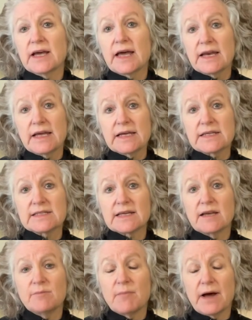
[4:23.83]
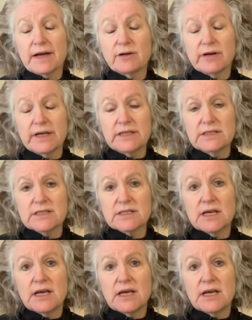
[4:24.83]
headaches and migraines